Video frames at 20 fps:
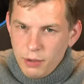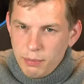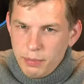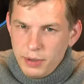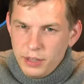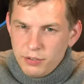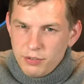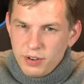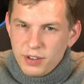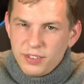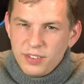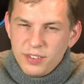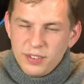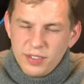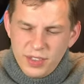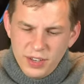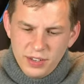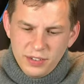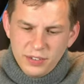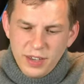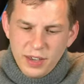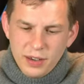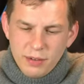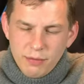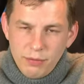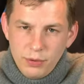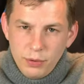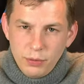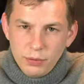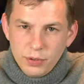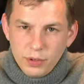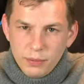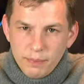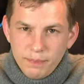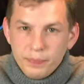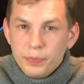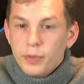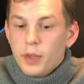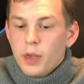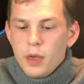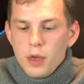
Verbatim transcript: IP addresses, things get confusing.